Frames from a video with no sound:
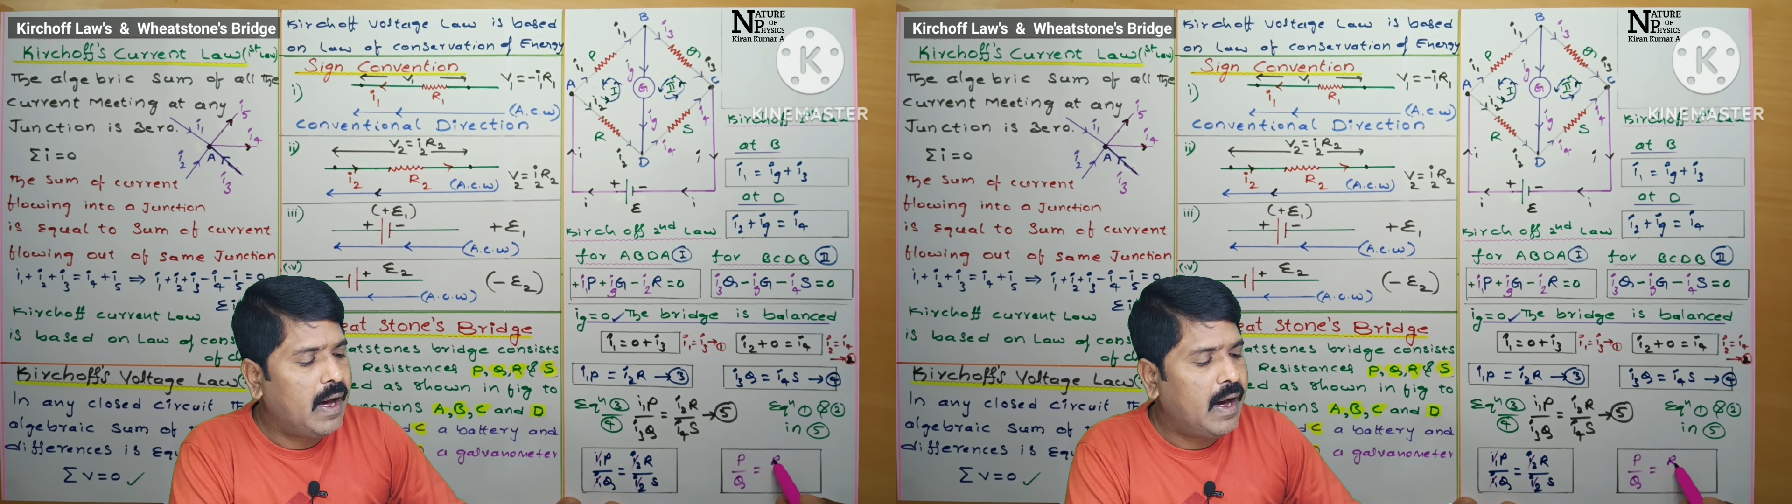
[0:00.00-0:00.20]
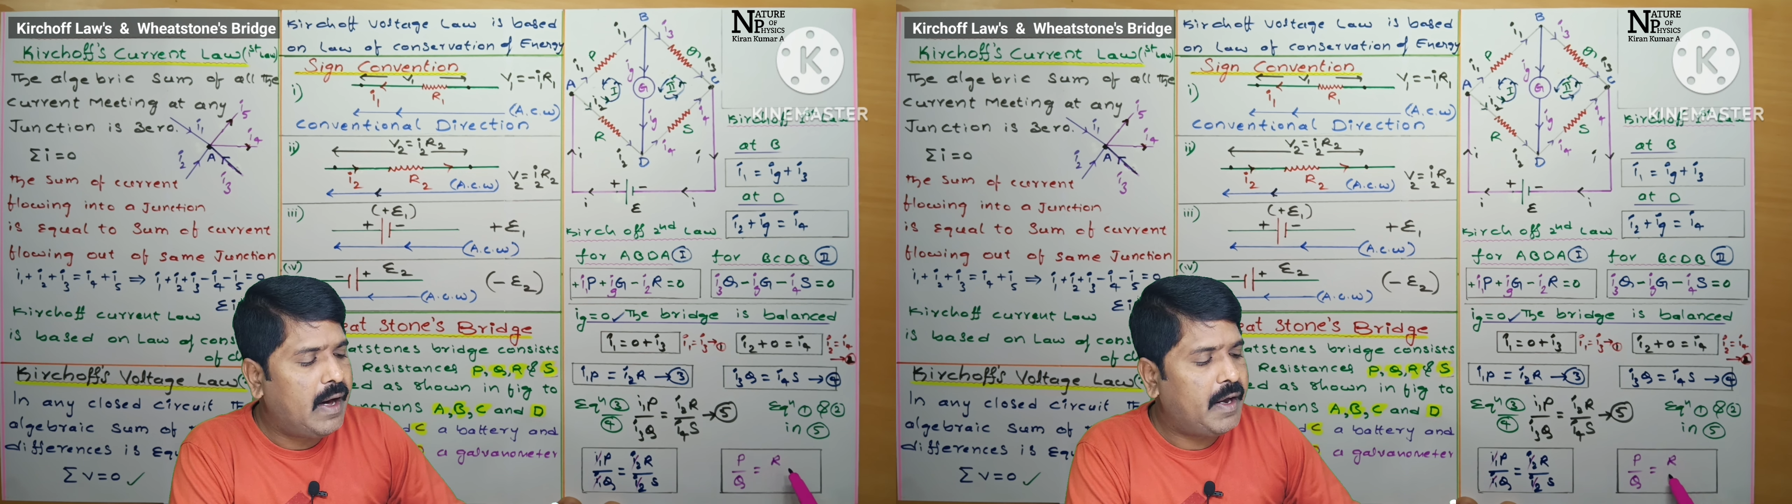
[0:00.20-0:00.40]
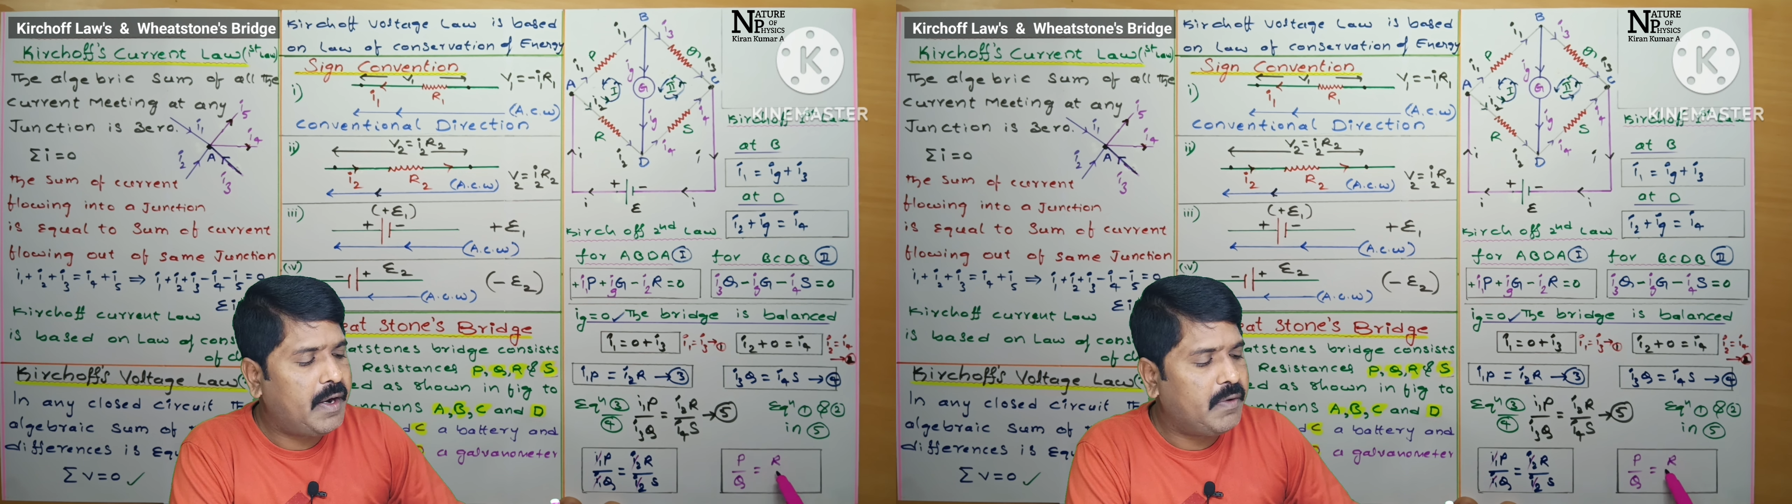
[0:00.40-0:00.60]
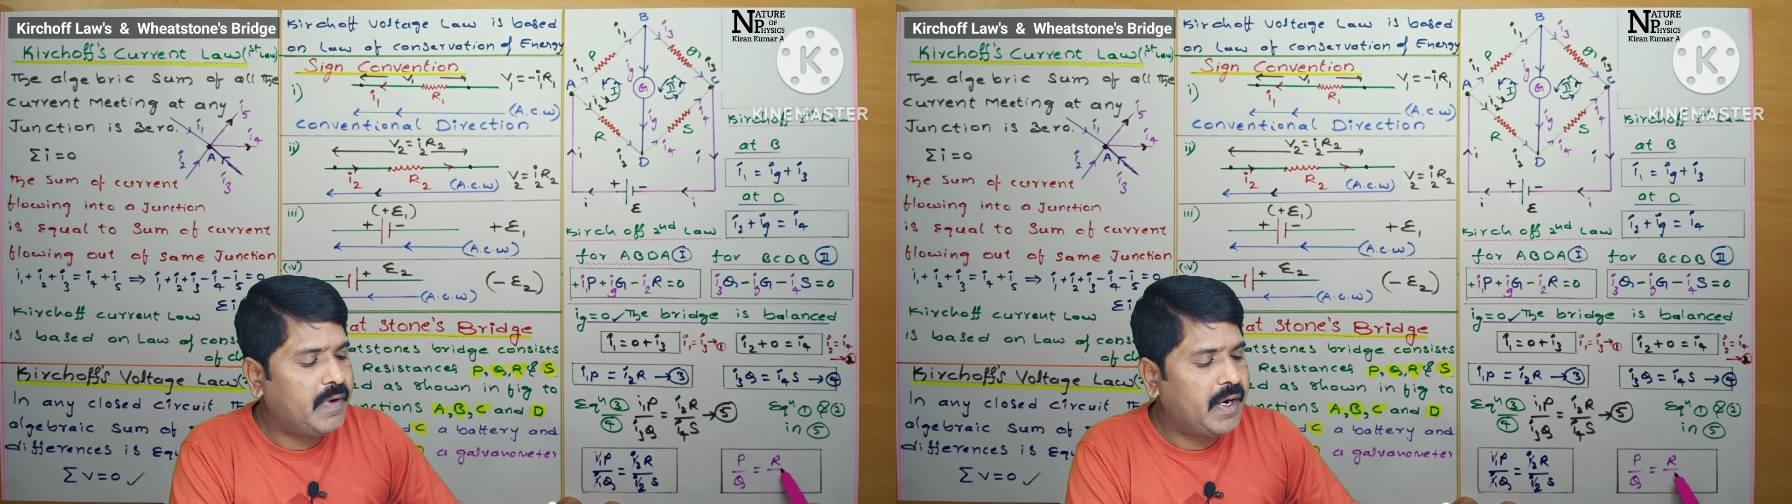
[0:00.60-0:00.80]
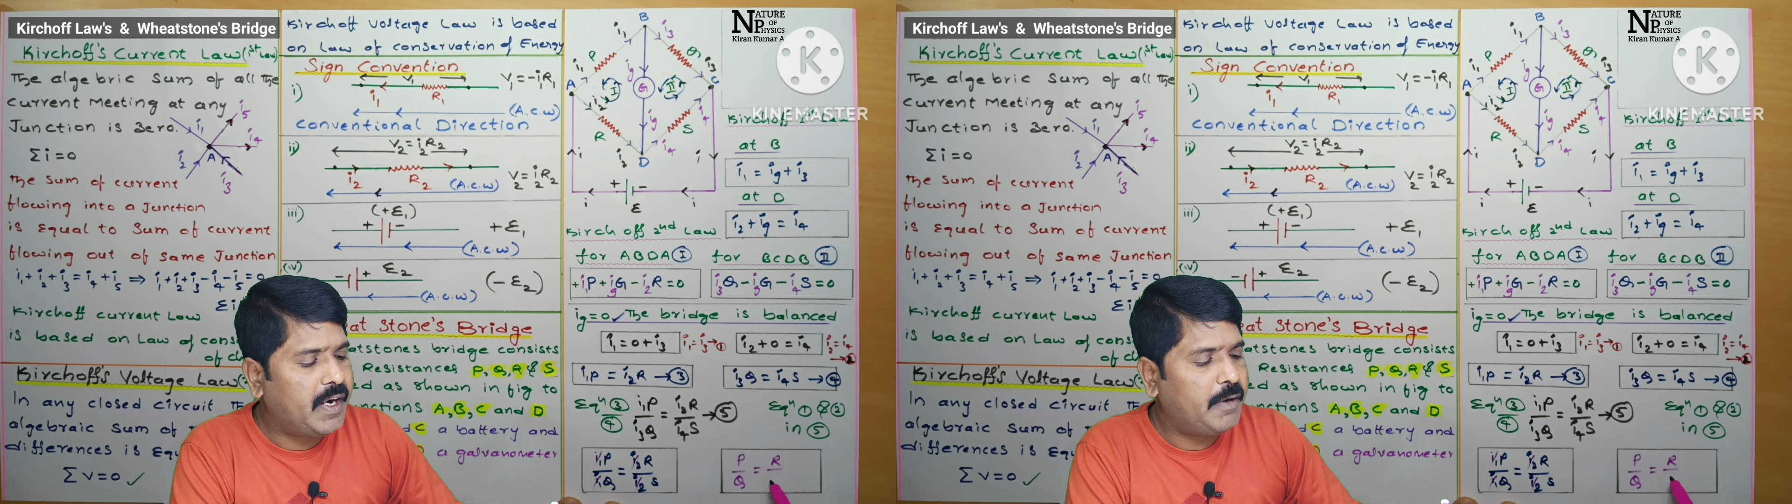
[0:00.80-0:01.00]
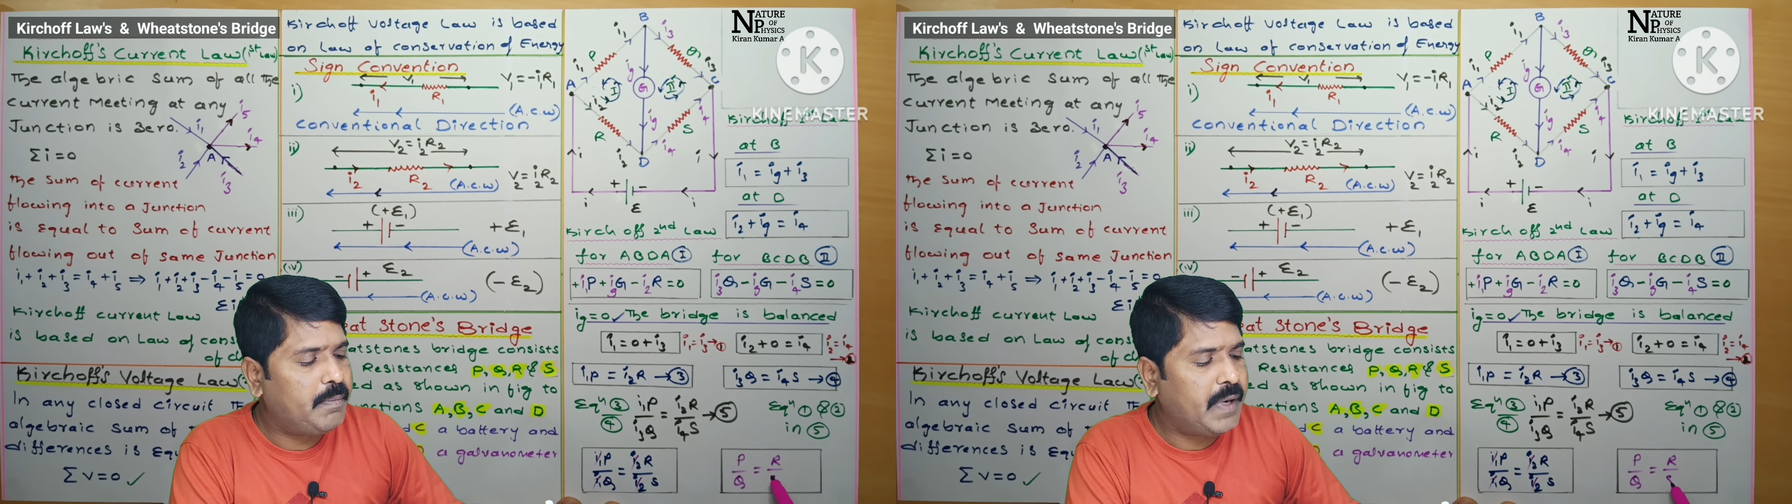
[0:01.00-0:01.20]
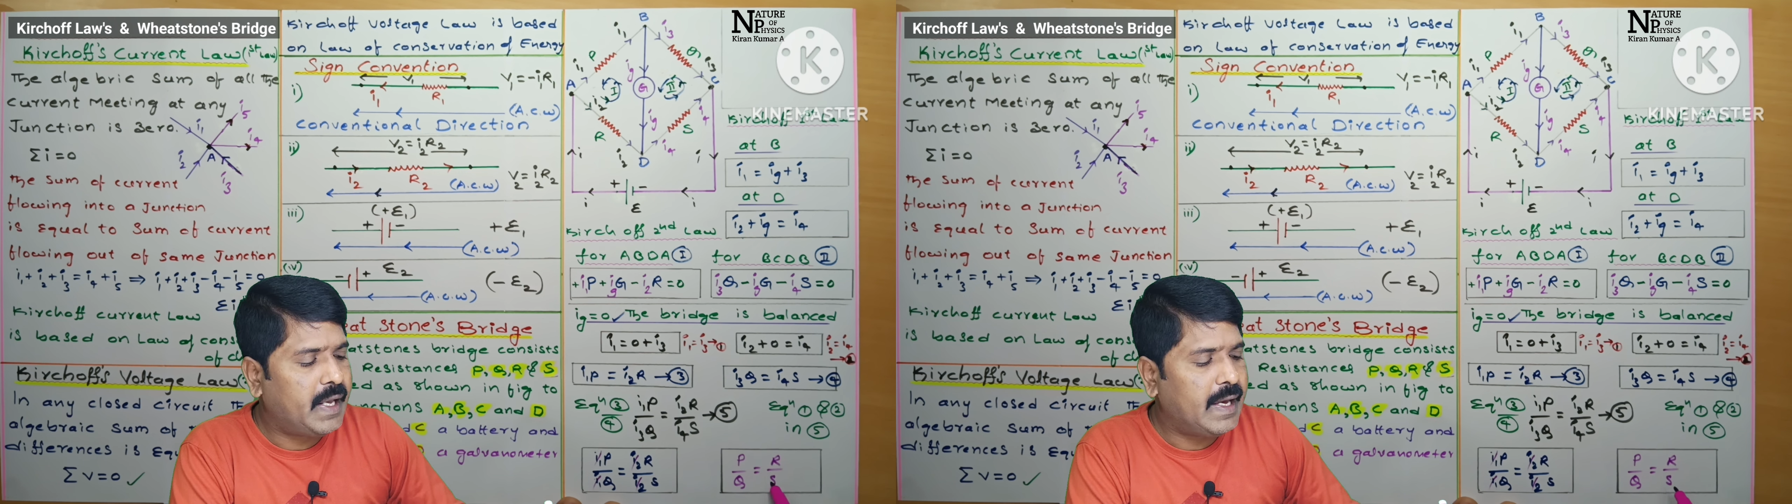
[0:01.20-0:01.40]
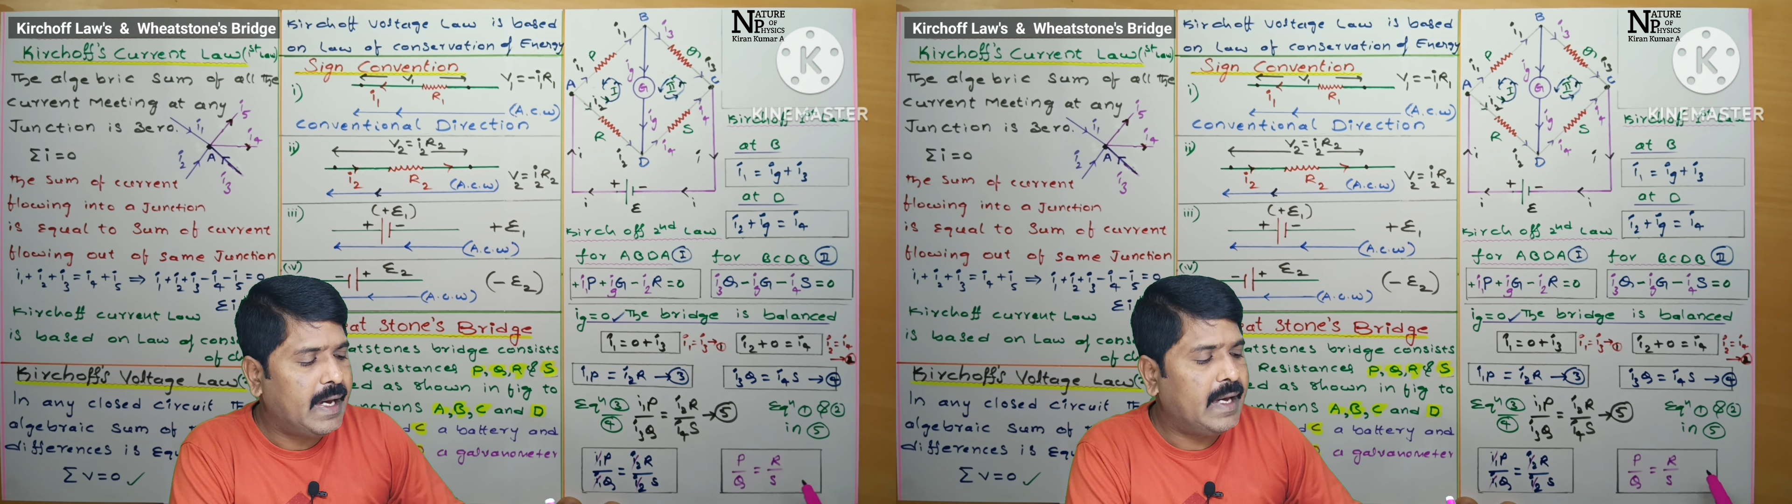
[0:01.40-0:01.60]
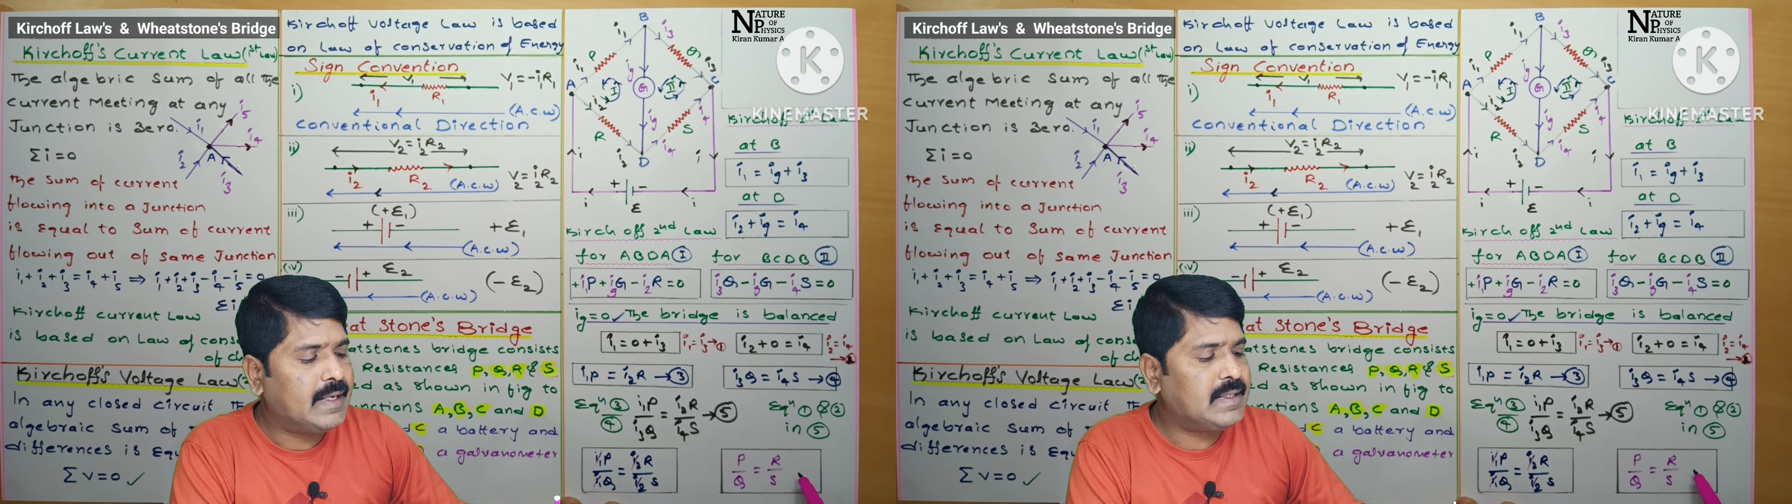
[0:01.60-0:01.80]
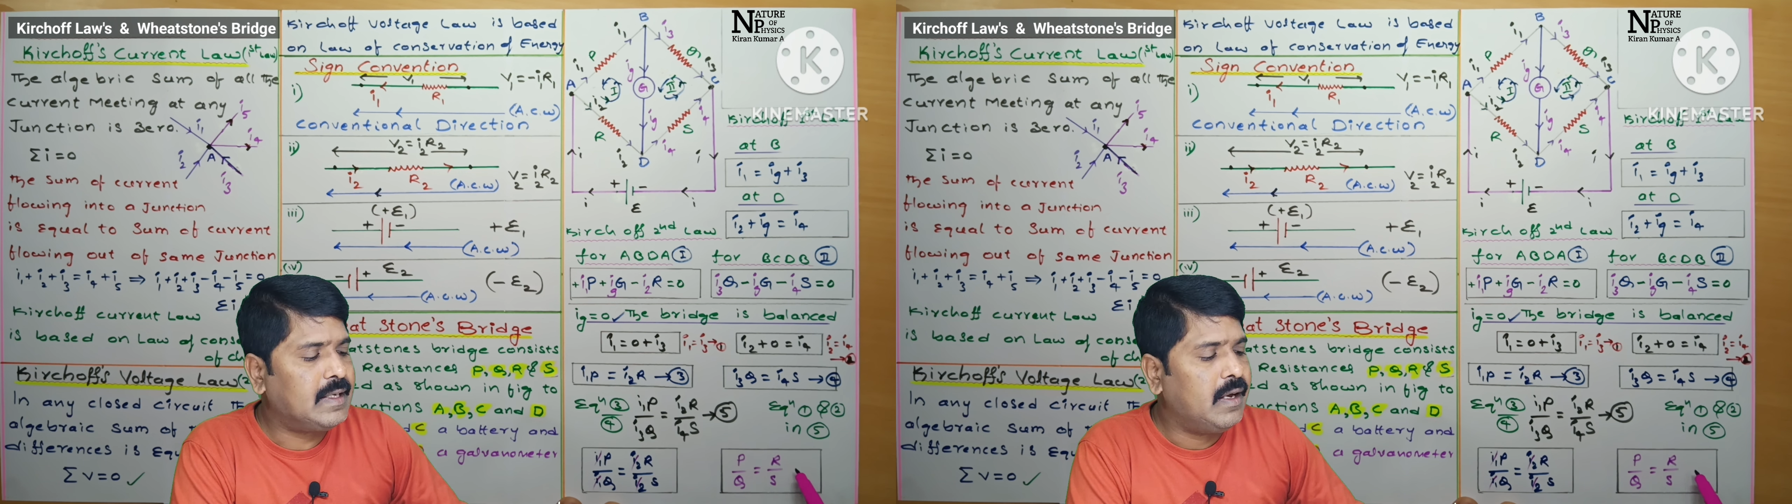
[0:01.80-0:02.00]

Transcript: R divided by S.